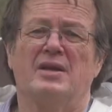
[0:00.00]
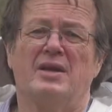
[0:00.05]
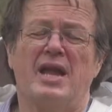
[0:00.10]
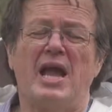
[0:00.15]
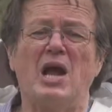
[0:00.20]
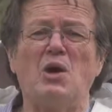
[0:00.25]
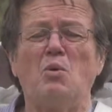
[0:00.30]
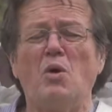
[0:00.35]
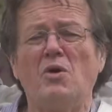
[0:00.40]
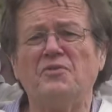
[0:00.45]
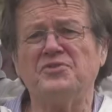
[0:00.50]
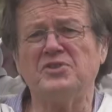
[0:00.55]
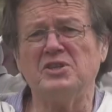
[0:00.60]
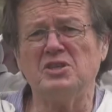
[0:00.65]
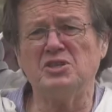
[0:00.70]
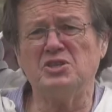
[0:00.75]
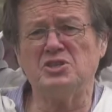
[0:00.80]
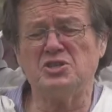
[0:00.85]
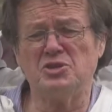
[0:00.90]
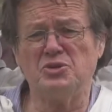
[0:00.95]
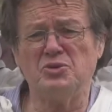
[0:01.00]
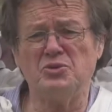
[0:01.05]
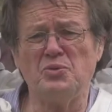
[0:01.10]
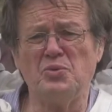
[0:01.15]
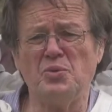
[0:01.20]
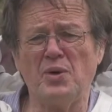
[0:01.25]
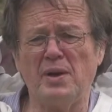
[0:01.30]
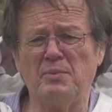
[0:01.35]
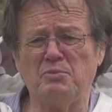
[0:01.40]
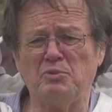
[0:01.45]
how often to
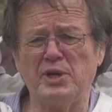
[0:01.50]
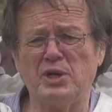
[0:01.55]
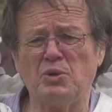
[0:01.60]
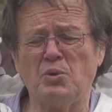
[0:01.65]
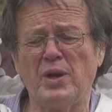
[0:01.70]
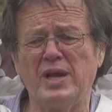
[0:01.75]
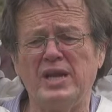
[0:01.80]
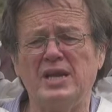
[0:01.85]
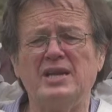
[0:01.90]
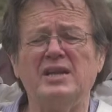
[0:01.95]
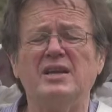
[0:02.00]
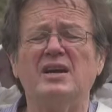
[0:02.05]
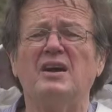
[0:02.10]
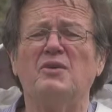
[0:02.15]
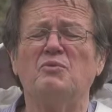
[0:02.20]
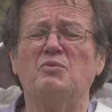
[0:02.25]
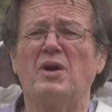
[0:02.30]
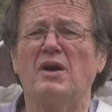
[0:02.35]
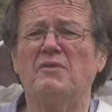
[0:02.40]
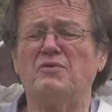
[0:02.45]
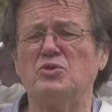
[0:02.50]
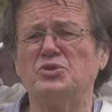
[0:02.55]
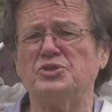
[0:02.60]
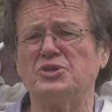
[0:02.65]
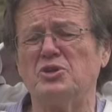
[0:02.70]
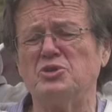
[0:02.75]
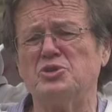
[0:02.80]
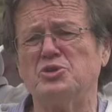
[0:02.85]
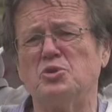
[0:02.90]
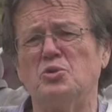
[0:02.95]
requeen. I've
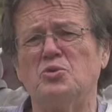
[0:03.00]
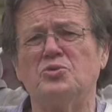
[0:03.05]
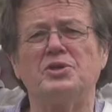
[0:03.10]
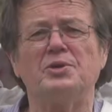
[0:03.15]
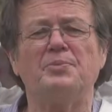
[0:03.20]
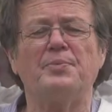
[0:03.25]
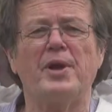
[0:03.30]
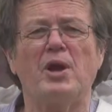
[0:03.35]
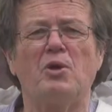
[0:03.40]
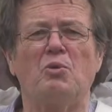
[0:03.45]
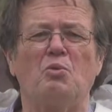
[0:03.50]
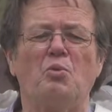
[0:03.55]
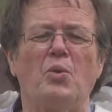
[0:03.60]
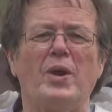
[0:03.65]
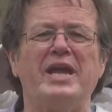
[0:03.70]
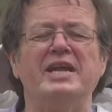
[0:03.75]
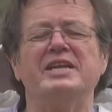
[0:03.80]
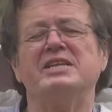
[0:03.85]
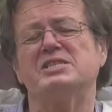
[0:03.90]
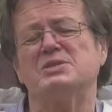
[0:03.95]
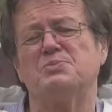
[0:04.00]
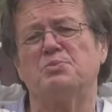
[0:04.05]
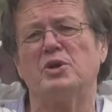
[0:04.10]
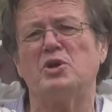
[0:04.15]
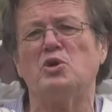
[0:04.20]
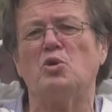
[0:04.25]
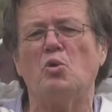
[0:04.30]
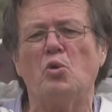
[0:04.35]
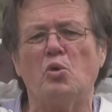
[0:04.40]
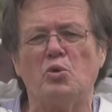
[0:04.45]
also talked about when, spring
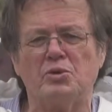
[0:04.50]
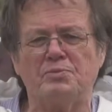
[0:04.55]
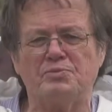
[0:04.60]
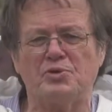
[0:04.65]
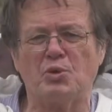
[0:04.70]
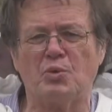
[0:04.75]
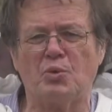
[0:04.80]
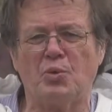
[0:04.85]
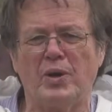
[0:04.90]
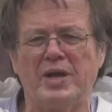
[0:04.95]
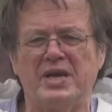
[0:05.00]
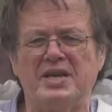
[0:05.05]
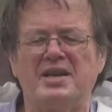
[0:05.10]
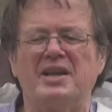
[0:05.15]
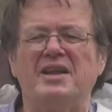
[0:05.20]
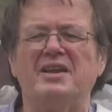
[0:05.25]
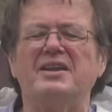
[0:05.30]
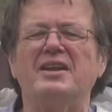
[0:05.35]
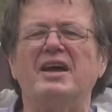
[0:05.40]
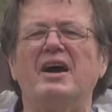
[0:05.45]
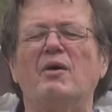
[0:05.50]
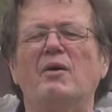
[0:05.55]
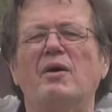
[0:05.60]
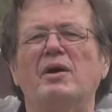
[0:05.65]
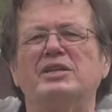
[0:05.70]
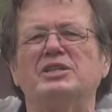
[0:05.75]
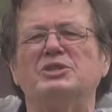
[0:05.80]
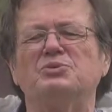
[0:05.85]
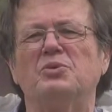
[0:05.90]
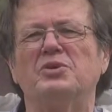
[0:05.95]
or autumn, to queen. Now
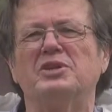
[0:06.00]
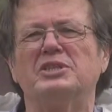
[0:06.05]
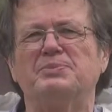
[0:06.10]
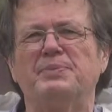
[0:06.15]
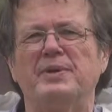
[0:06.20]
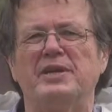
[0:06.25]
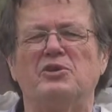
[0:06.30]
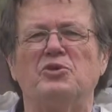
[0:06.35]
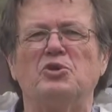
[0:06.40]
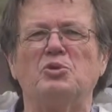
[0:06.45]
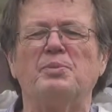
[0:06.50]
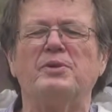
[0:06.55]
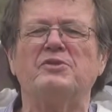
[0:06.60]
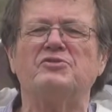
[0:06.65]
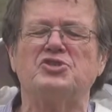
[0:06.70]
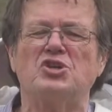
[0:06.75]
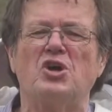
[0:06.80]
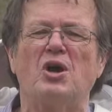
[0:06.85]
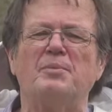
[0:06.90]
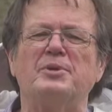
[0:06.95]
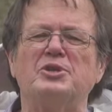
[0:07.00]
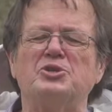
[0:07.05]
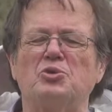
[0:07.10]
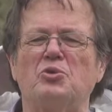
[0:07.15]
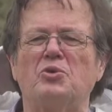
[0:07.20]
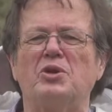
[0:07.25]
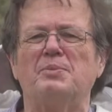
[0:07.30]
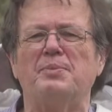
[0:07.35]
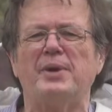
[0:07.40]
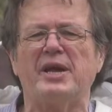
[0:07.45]
I just want to spend a little bit of time in
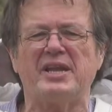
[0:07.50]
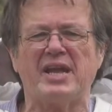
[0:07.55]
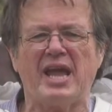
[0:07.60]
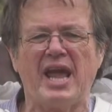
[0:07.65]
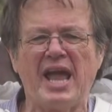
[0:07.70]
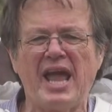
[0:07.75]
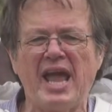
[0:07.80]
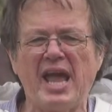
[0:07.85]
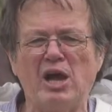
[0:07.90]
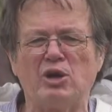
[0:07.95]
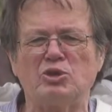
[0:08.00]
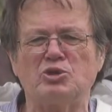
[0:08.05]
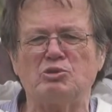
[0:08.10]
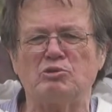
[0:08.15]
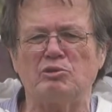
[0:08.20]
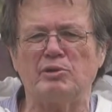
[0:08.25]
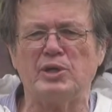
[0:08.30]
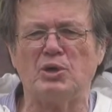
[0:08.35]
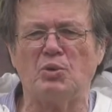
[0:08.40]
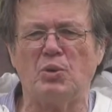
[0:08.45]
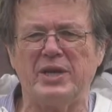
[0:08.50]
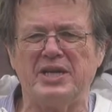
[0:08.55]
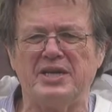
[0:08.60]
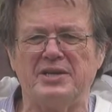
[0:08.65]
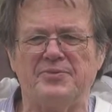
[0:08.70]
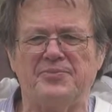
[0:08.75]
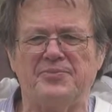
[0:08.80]
talking about how to requeen.